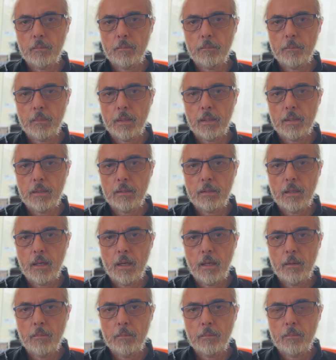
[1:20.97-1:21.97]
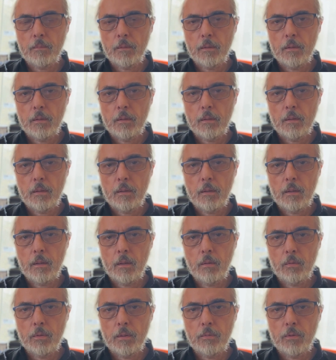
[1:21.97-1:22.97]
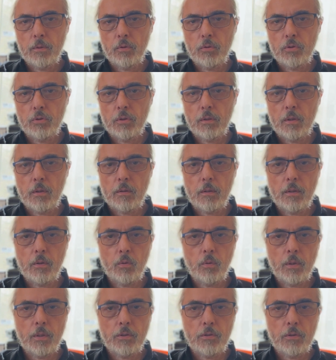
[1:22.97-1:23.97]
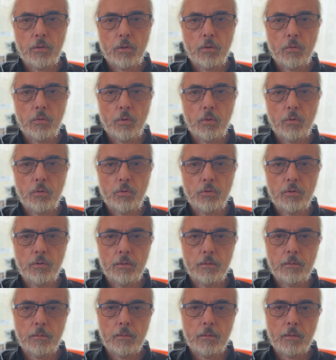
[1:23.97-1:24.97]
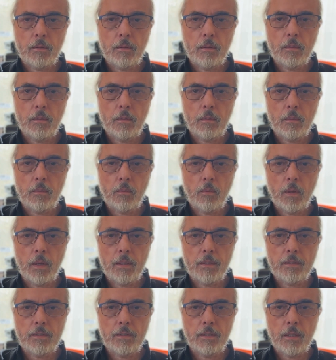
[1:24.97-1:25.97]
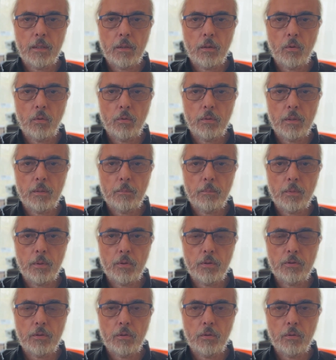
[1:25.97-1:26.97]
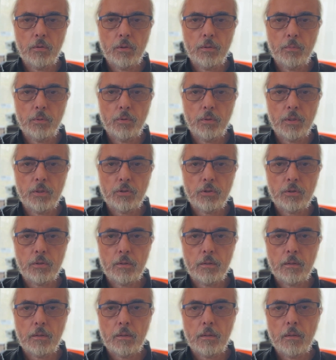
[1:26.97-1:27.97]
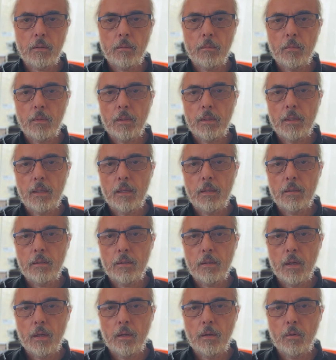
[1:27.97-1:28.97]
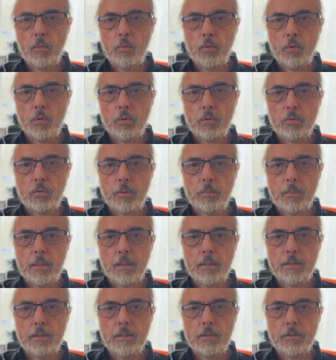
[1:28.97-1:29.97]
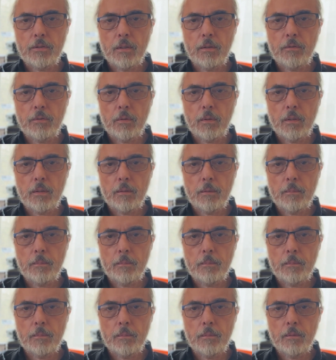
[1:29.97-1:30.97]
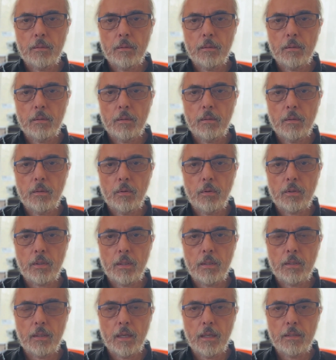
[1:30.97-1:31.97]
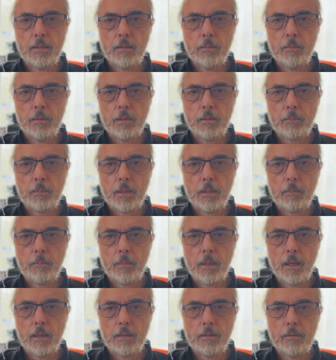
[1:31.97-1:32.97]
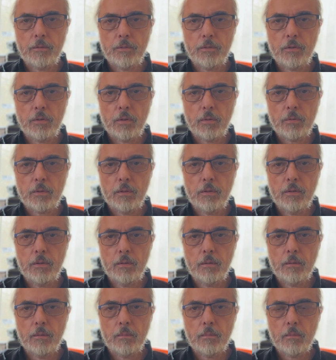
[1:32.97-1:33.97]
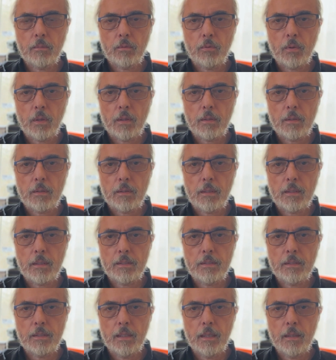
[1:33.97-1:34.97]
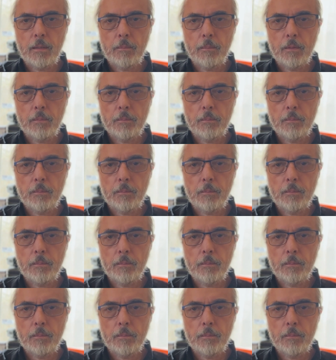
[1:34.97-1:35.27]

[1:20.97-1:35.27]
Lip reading: But in time, a revolutionary question arose. Why seek only personal liberation when the entire world remains in suffering? Could enlightenment be a path of service rather than escape?